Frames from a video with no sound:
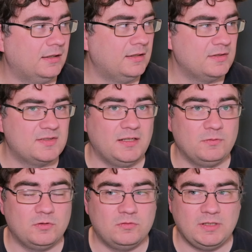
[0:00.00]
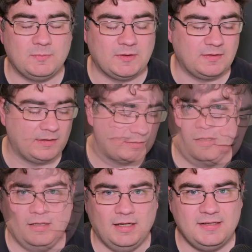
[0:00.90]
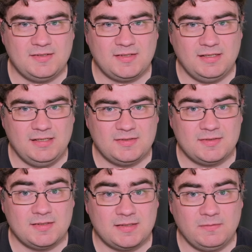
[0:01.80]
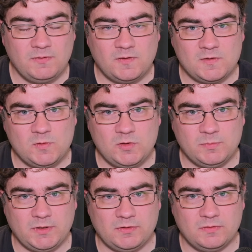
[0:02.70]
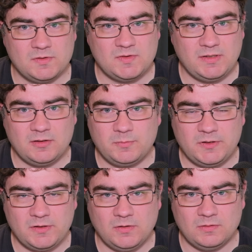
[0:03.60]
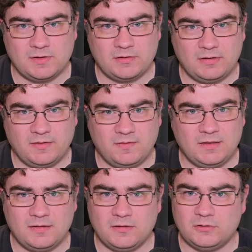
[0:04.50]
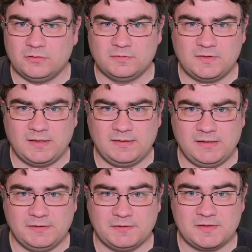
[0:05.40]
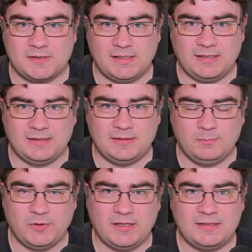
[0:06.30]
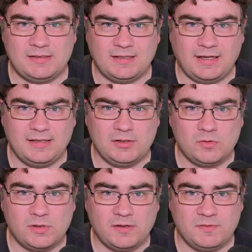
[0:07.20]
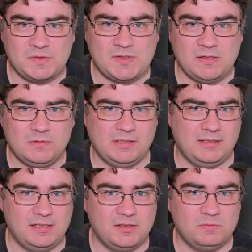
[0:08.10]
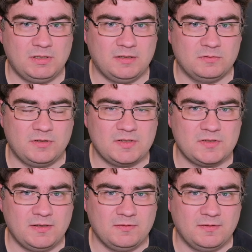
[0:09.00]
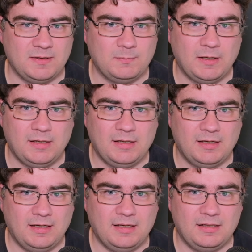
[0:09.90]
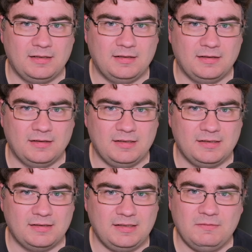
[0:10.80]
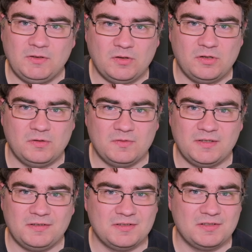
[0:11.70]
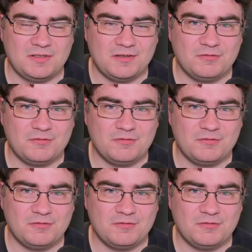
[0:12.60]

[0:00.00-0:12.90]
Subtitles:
sound treatment here, and it's the same with the studio monitors. They are pretty old. I think they are over 10 years, but I know how they sound, and I know how tracks sound on them, and even though there are a lot